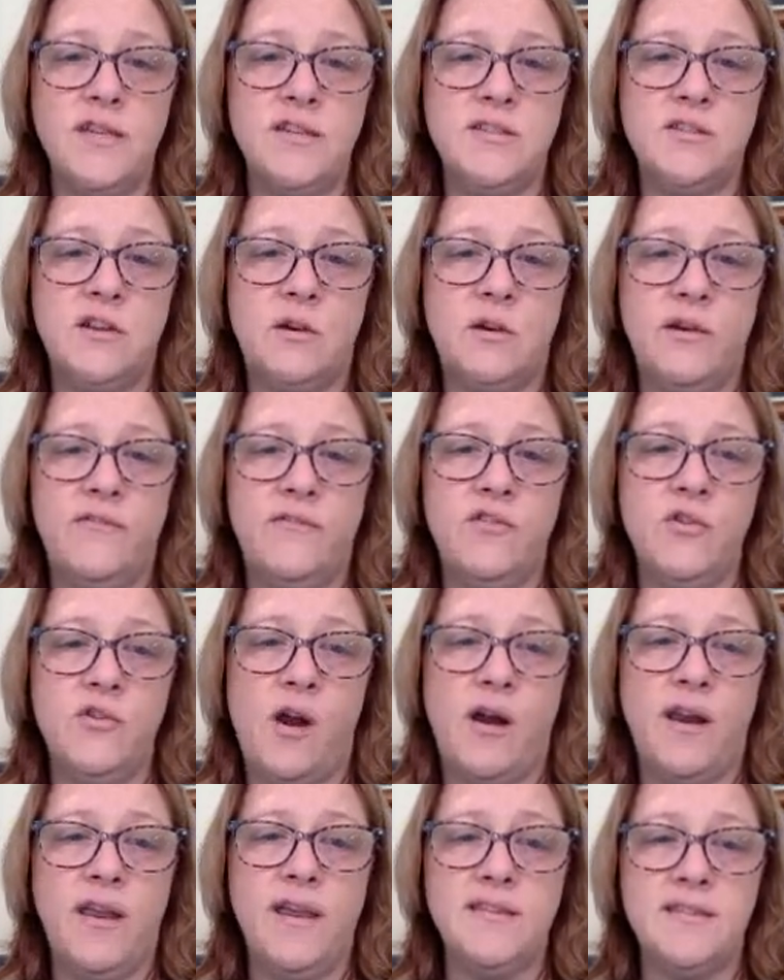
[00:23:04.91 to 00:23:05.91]
So if
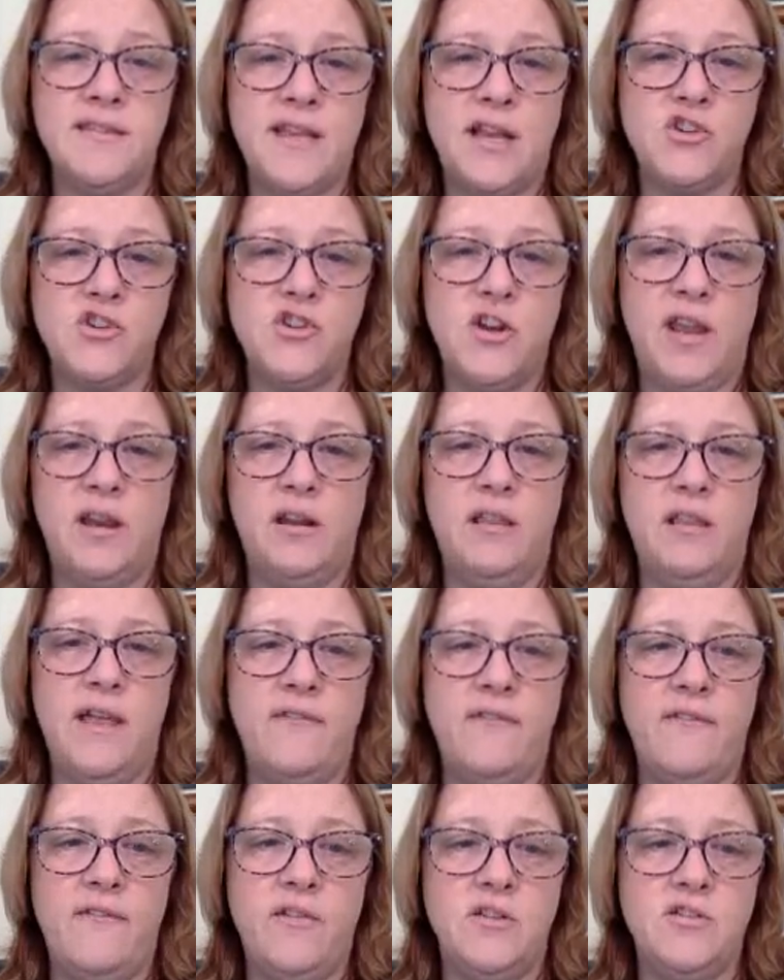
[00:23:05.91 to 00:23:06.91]
you are in section
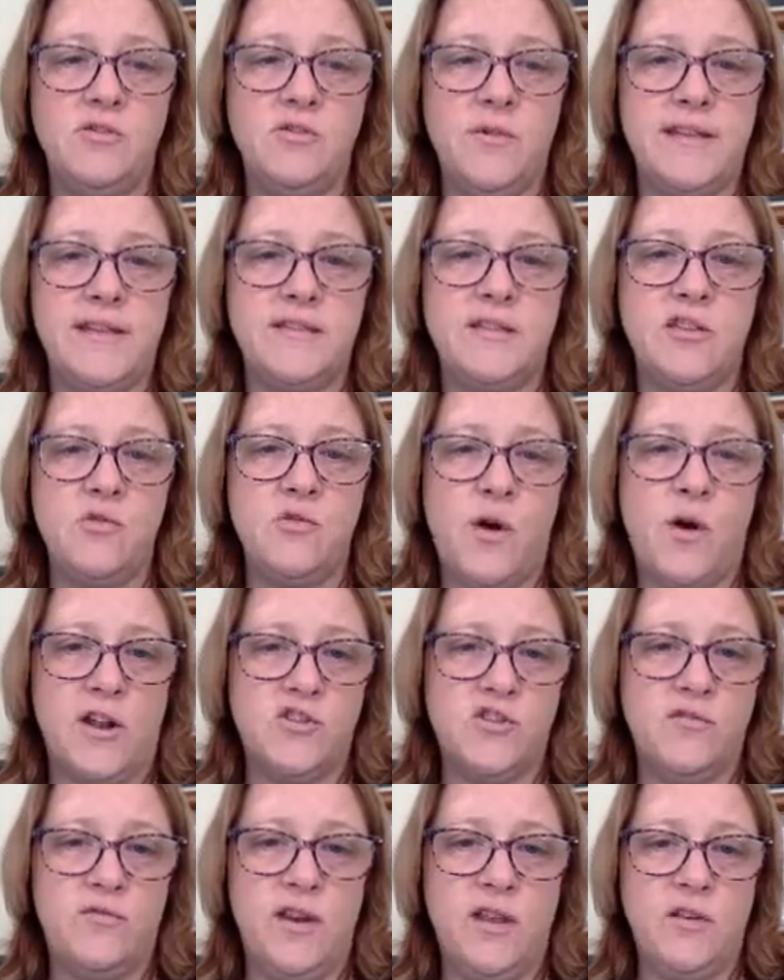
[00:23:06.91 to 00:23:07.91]
811, I do ask that you
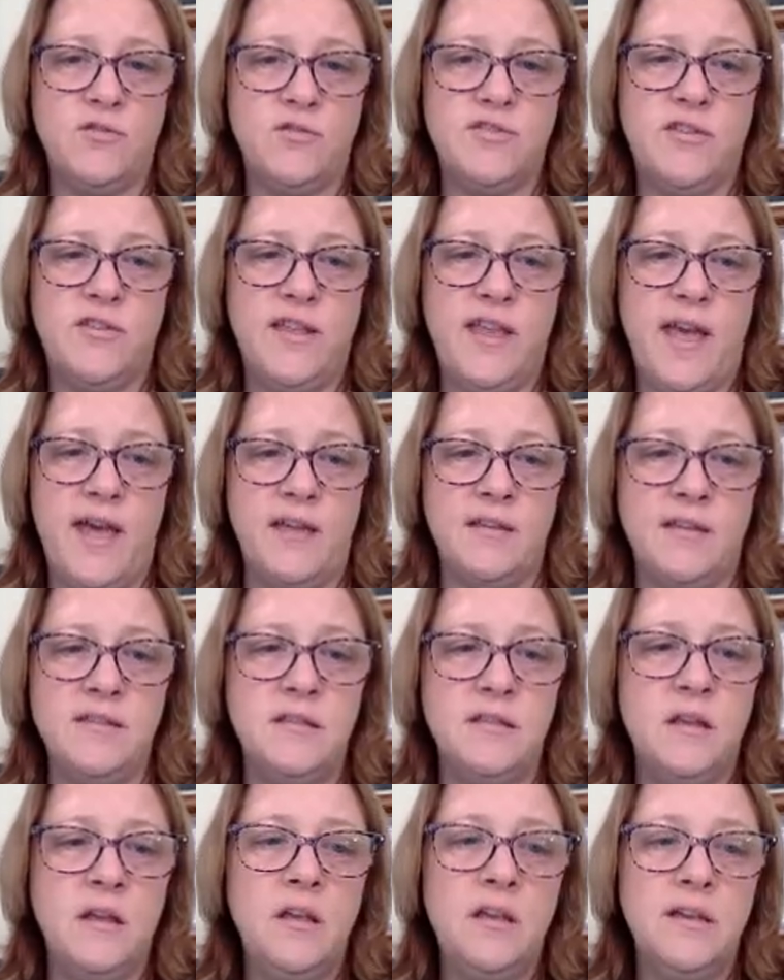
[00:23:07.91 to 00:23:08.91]
watch the video to the end.